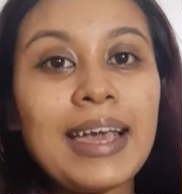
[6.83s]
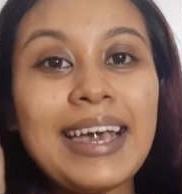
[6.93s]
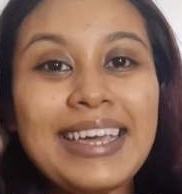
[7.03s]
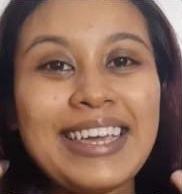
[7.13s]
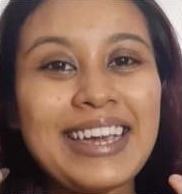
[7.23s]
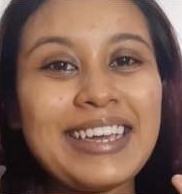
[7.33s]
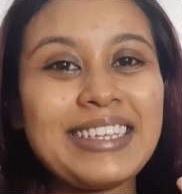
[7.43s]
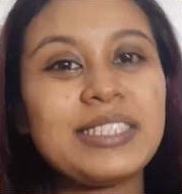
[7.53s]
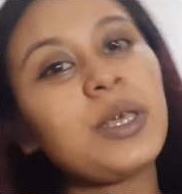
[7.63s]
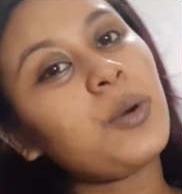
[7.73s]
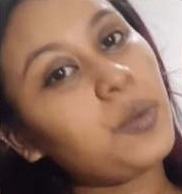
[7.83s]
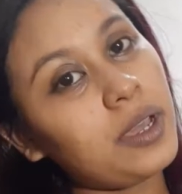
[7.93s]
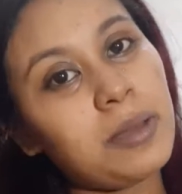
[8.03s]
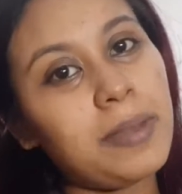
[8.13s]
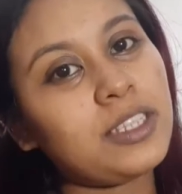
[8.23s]
Hi guys,
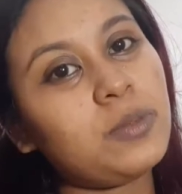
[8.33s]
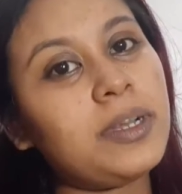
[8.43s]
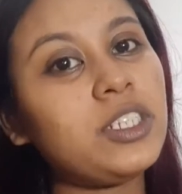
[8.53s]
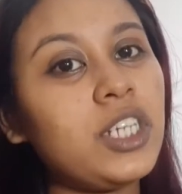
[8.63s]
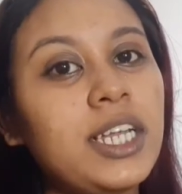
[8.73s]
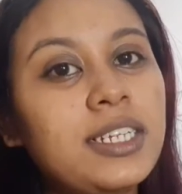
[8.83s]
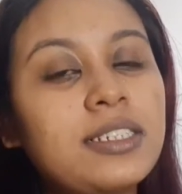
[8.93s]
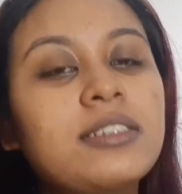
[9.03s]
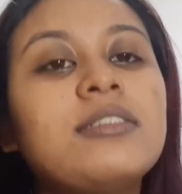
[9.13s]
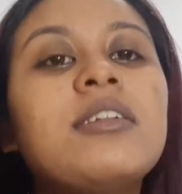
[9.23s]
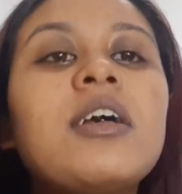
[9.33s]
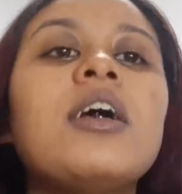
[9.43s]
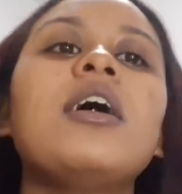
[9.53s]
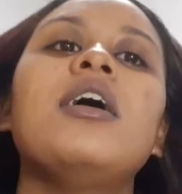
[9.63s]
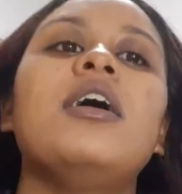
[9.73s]
welcome back to my channel.
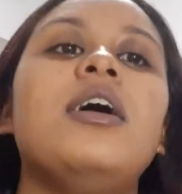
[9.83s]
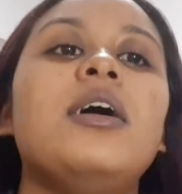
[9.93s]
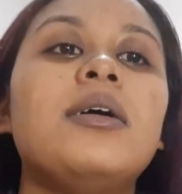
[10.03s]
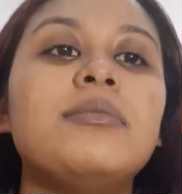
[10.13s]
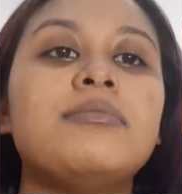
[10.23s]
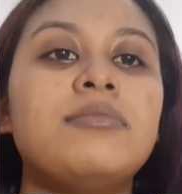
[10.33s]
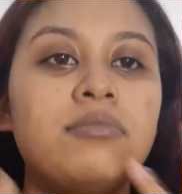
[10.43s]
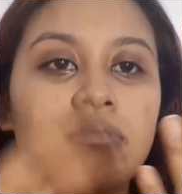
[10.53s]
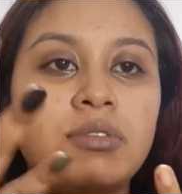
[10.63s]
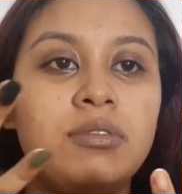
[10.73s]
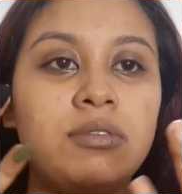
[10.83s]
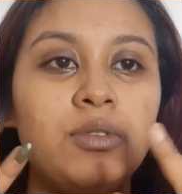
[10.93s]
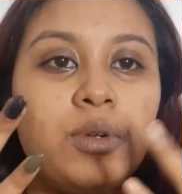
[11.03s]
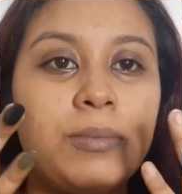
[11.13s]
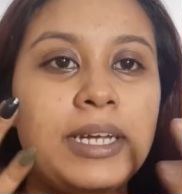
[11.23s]

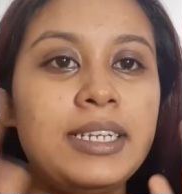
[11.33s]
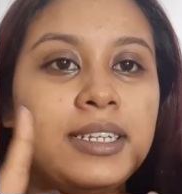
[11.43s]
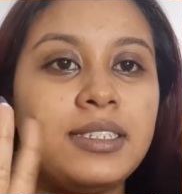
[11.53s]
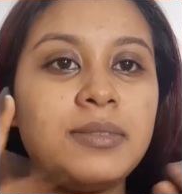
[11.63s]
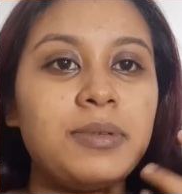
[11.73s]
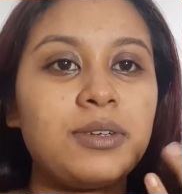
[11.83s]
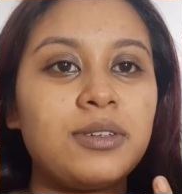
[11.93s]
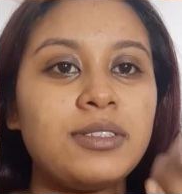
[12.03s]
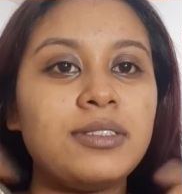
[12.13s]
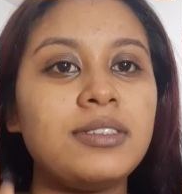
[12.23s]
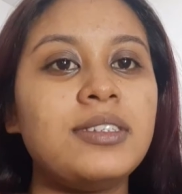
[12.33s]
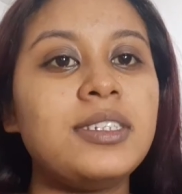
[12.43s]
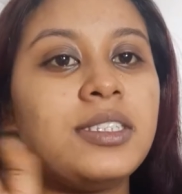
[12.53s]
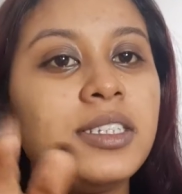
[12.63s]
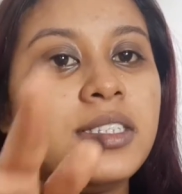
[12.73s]
Don't mind this because
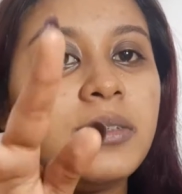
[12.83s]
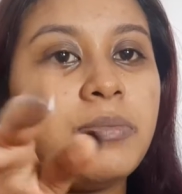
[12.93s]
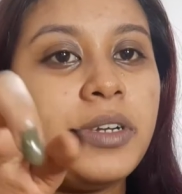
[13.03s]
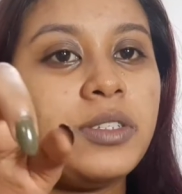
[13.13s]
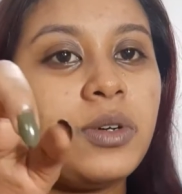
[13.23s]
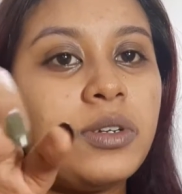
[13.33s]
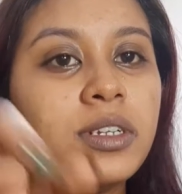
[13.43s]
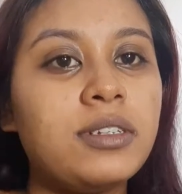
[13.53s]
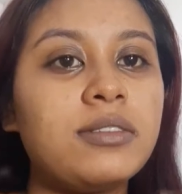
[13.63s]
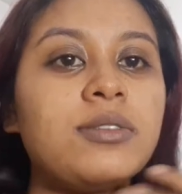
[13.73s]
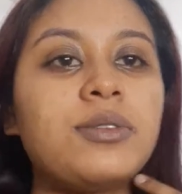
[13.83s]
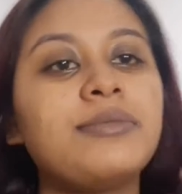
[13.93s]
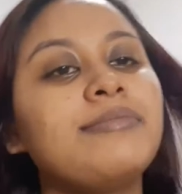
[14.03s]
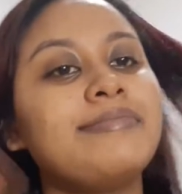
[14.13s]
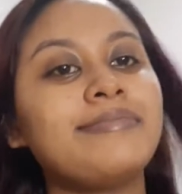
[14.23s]
this is just a press only, so
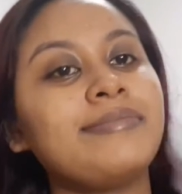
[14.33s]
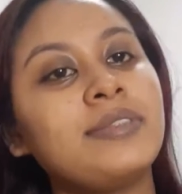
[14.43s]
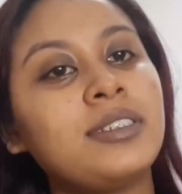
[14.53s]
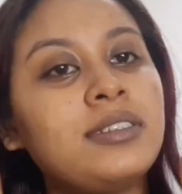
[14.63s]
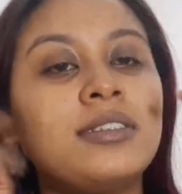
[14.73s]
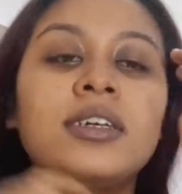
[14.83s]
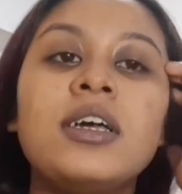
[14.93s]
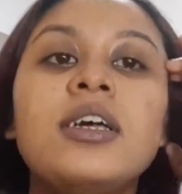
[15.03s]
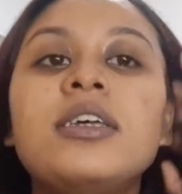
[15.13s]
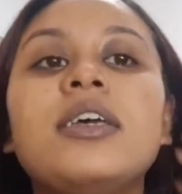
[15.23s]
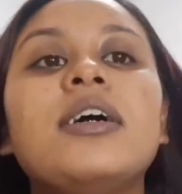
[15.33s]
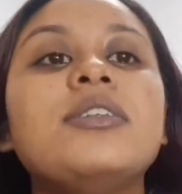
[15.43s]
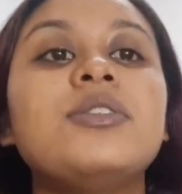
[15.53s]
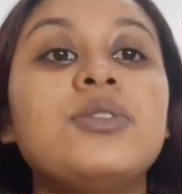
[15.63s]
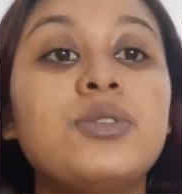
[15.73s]
yeah.
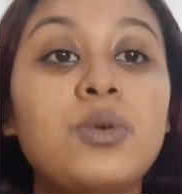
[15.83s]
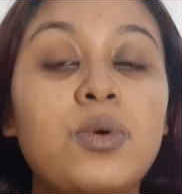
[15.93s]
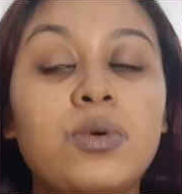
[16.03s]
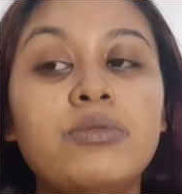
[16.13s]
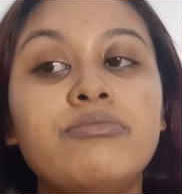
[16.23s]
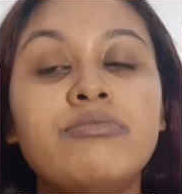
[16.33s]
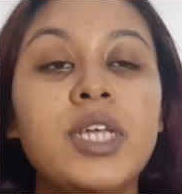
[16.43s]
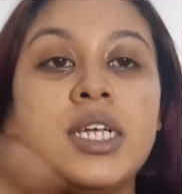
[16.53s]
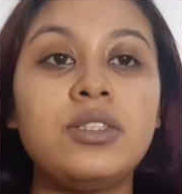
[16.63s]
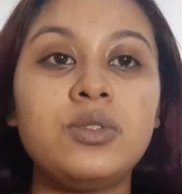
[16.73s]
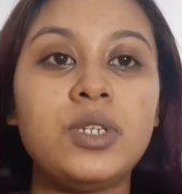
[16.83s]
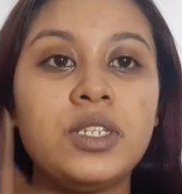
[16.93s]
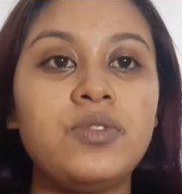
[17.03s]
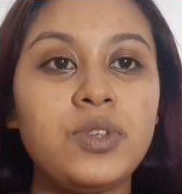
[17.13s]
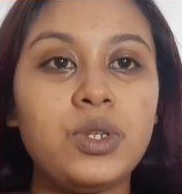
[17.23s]
So in
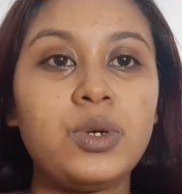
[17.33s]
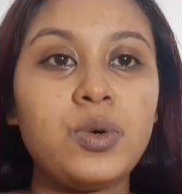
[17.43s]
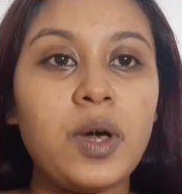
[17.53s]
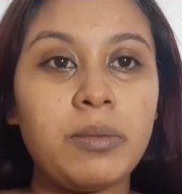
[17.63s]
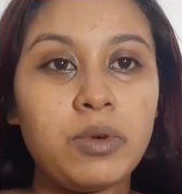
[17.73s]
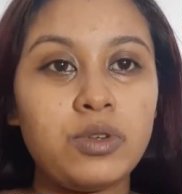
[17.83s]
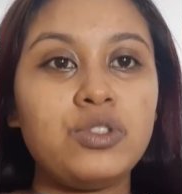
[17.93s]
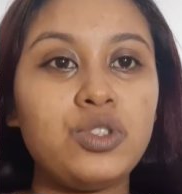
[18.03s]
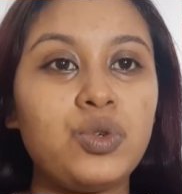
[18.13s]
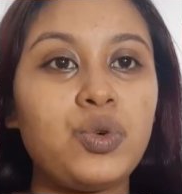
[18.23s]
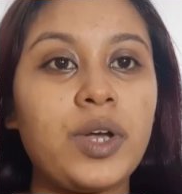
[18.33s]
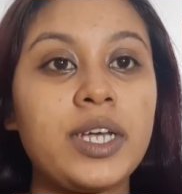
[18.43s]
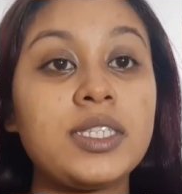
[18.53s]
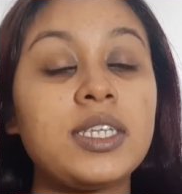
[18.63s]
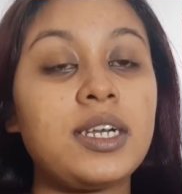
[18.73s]
today's video, I'm gonna show you
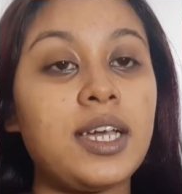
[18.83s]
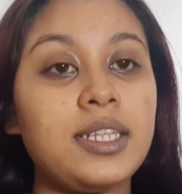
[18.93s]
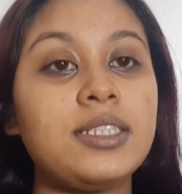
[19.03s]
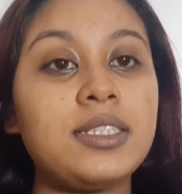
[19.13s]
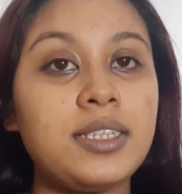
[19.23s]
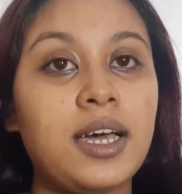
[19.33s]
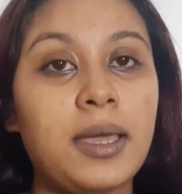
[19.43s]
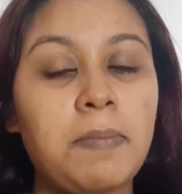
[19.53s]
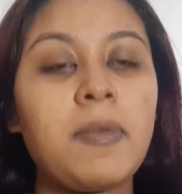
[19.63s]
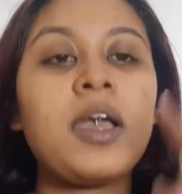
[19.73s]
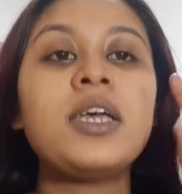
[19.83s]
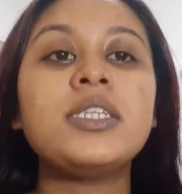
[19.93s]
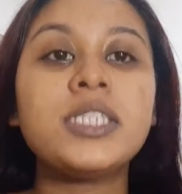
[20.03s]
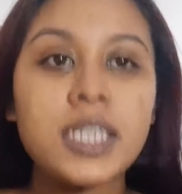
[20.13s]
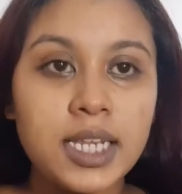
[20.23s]
guys the nighttime
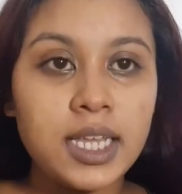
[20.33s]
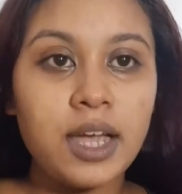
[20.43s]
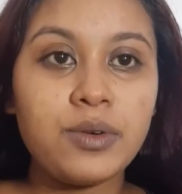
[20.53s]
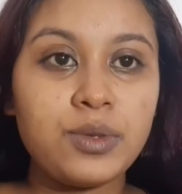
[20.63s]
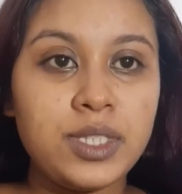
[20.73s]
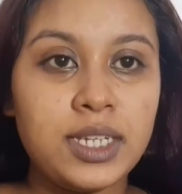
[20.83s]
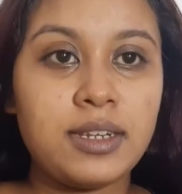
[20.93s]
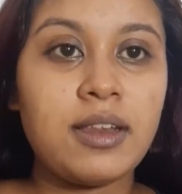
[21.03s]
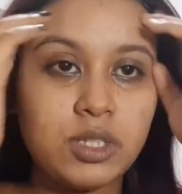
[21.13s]
skincare routine.